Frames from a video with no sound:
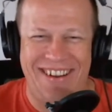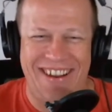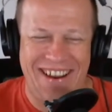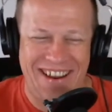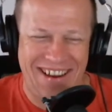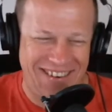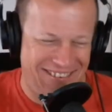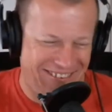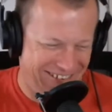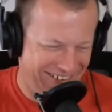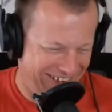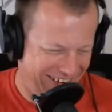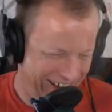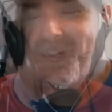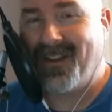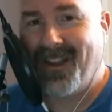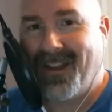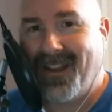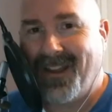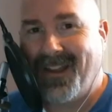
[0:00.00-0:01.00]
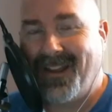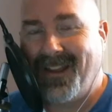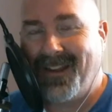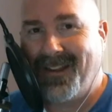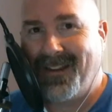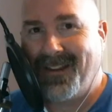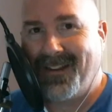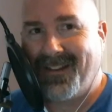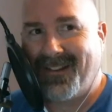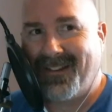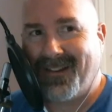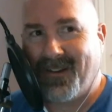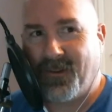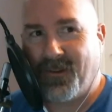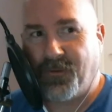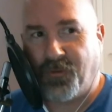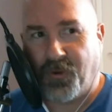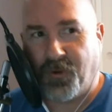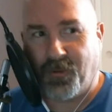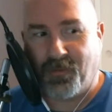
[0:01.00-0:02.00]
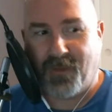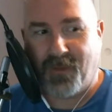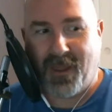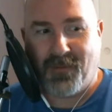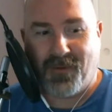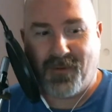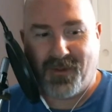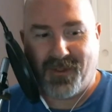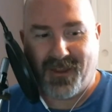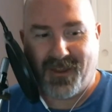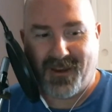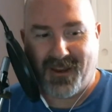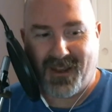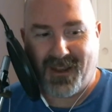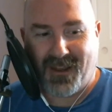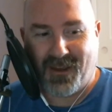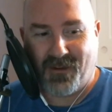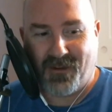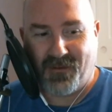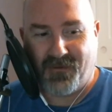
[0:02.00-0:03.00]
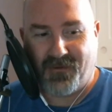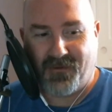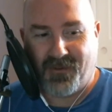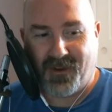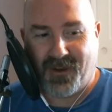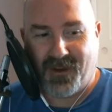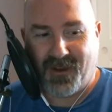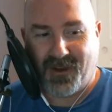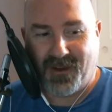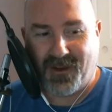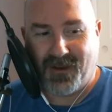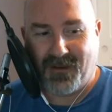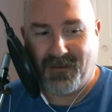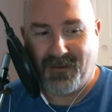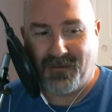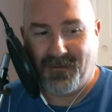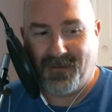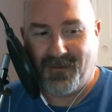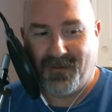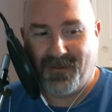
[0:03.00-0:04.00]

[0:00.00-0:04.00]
about that, Jared, is for people that have, uh,